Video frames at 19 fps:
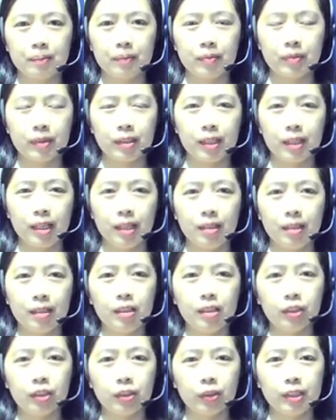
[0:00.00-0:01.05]
Okay,
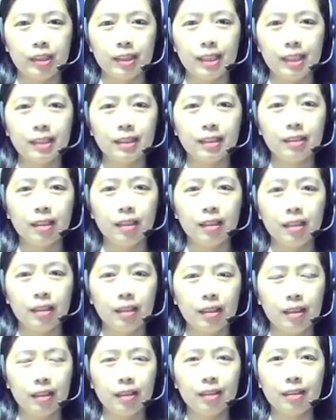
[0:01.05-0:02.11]
choices:
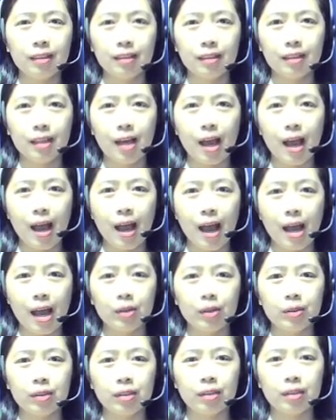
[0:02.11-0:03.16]
in,
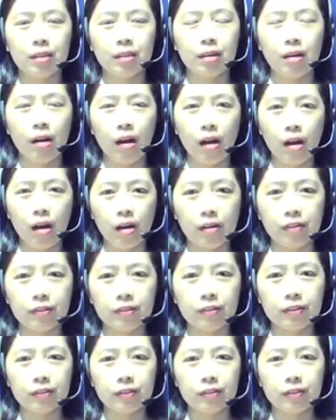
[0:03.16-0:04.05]
out, off,